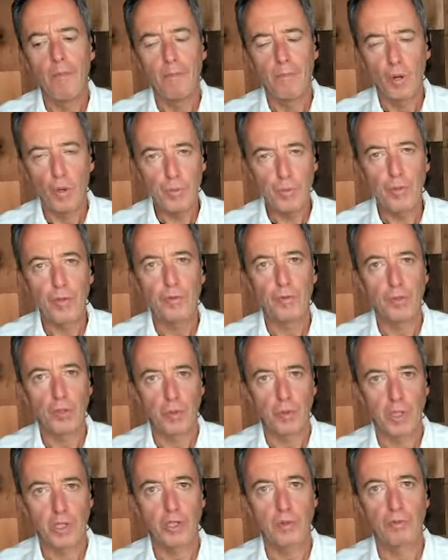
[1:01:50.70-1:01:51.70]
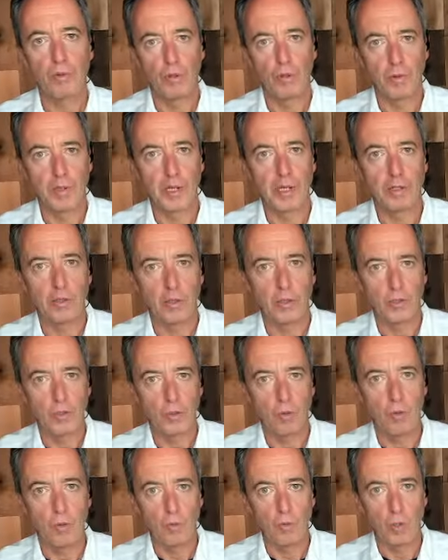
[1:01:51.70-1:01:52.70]
both of you exploring the
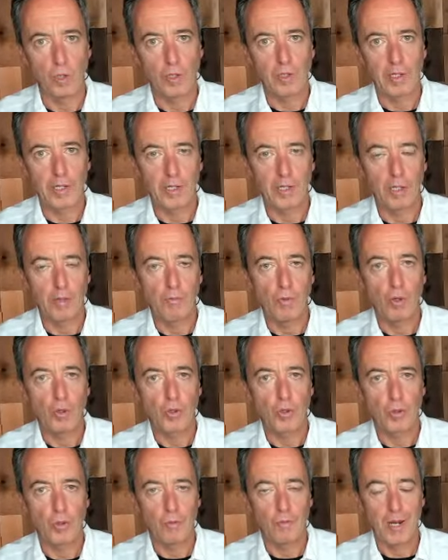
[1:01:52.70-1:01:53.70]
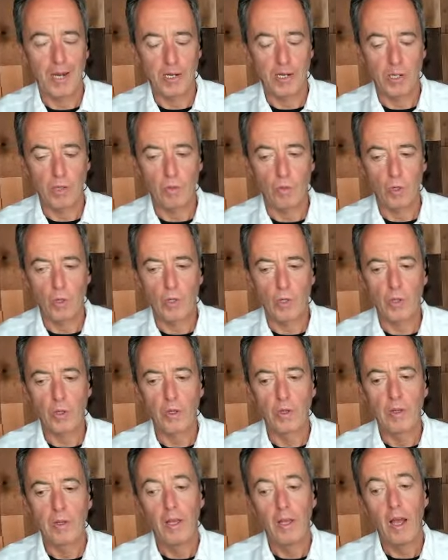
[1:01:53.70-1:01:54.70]
soul work and the emotional body
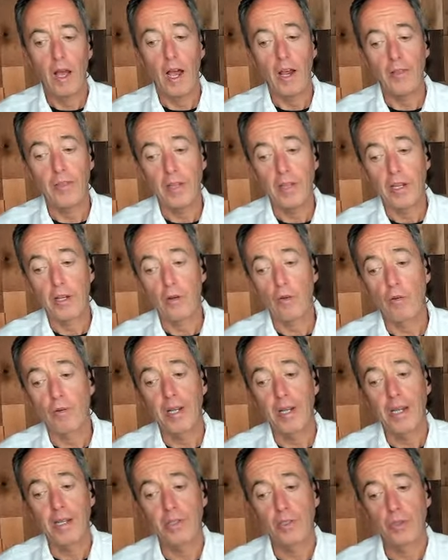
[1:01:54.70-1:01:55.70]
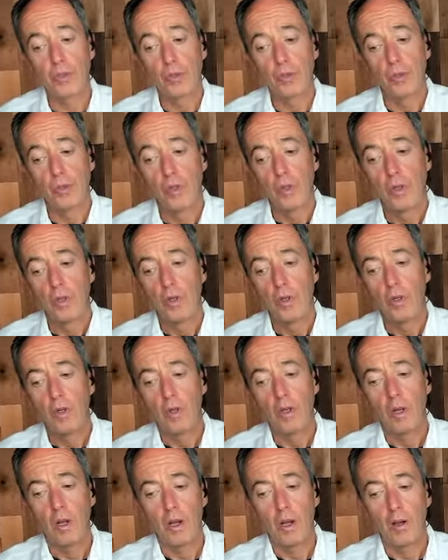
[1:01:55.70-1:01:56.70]
work, I think creates
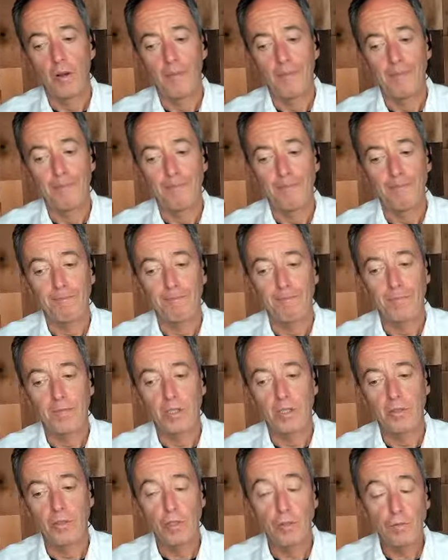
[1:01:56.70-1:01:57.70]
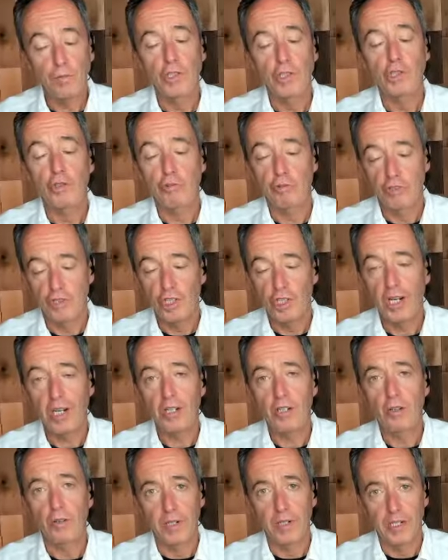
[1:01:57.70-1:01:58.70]
different
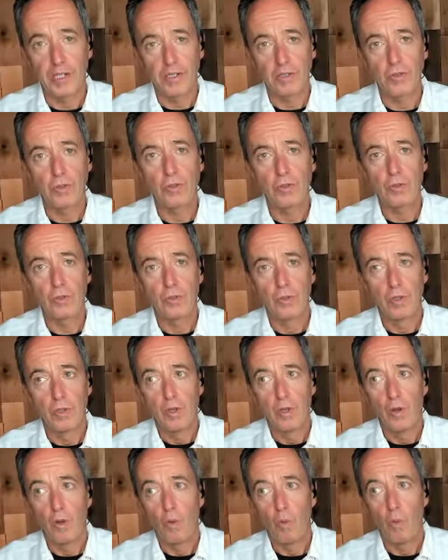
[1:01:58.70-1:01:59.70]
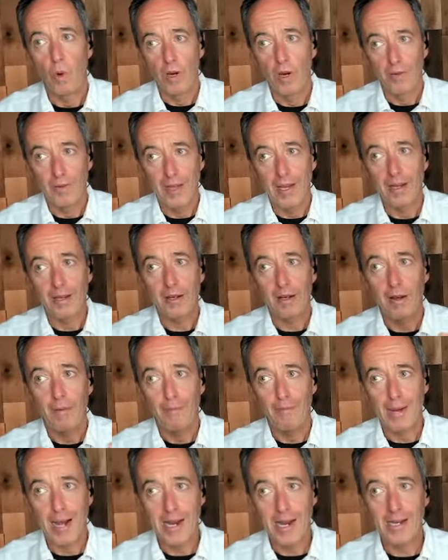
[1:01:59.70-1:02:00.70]
trajectories where that
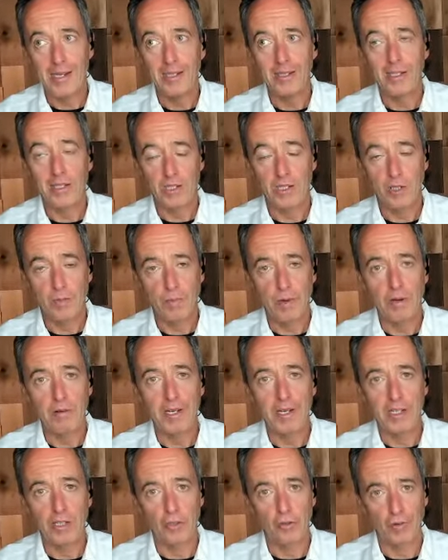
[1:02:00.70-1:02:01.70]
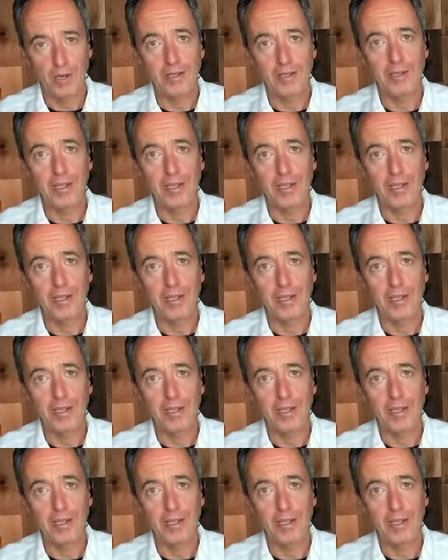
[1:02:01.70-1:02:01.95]
combined experience,